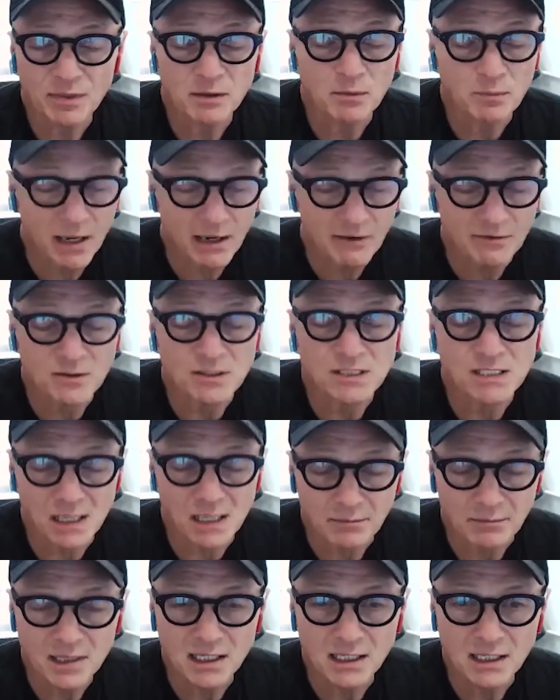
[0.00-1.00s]
to pay for
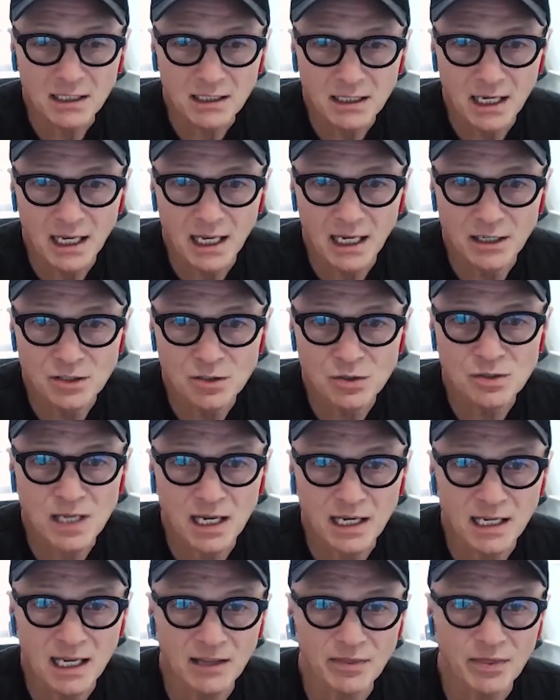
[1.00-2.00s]
something. And as soon as I
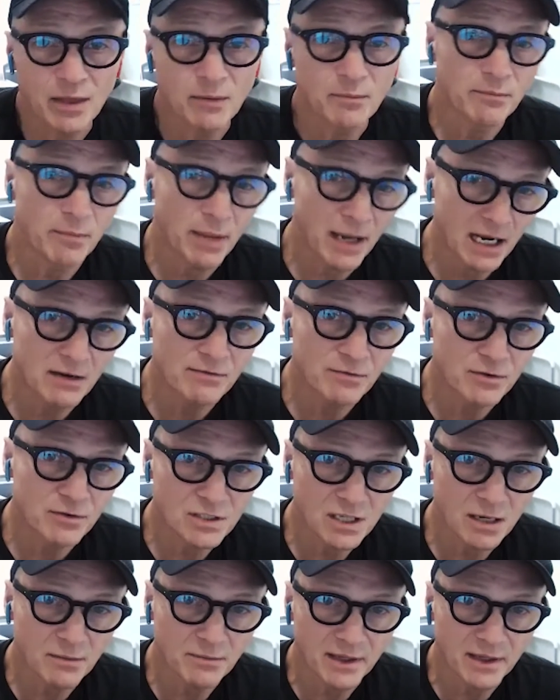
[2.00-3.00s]
can get them paying for
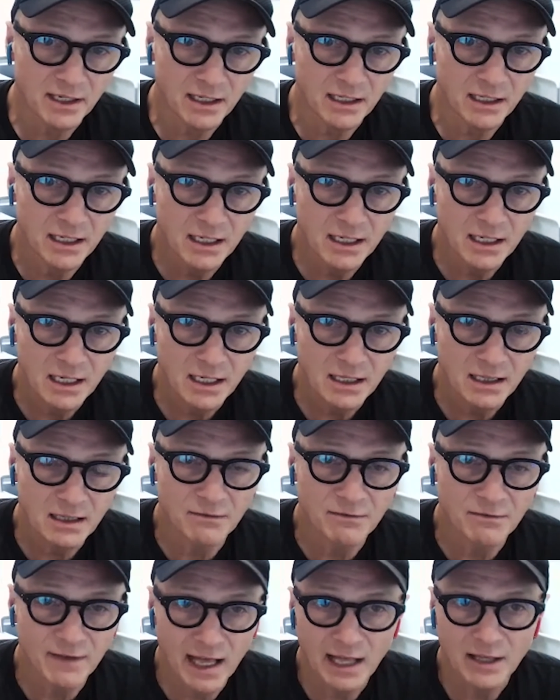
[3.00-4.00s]
something, the
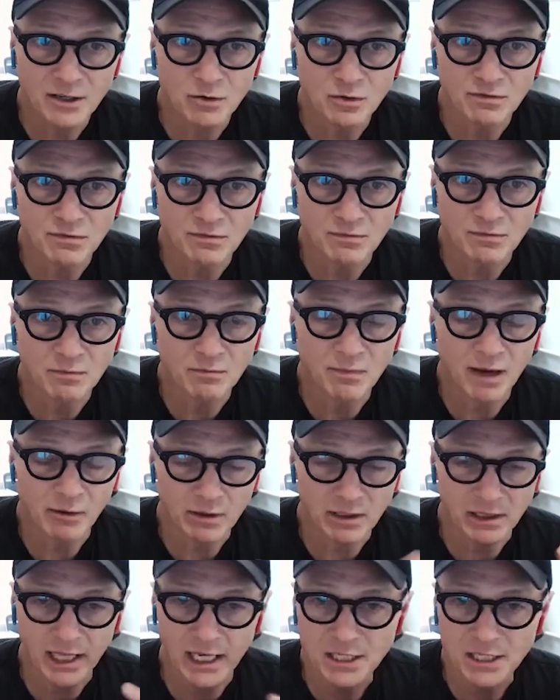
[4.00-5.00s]
value of my
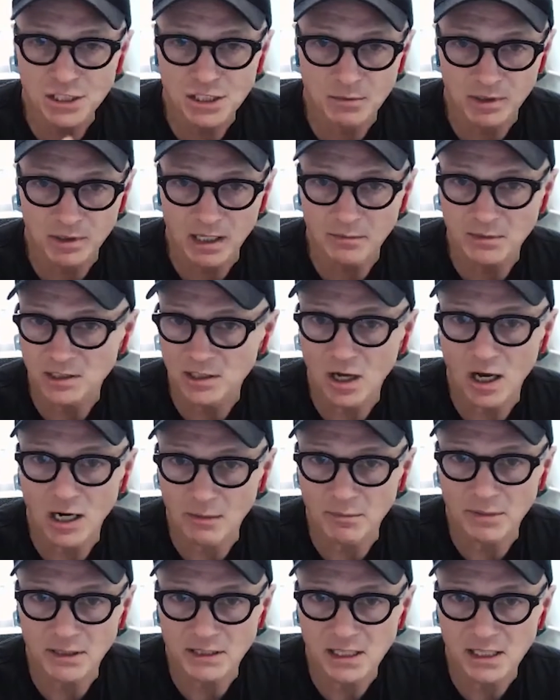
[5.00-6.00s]
relationship with them has gone
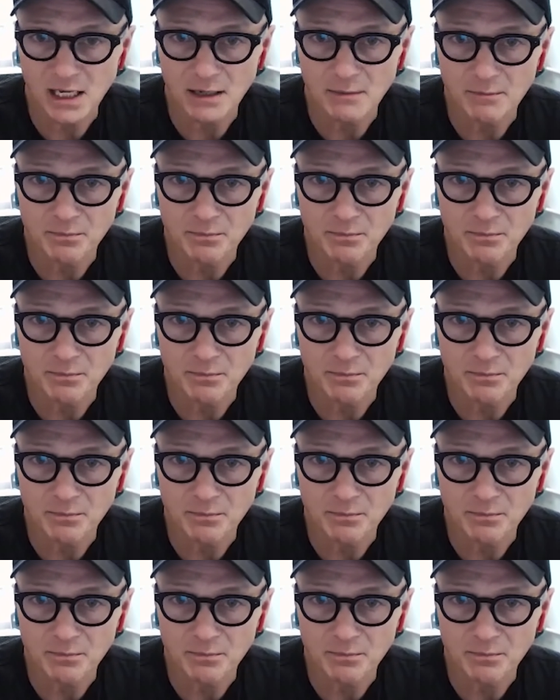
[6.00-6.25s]
up a ton.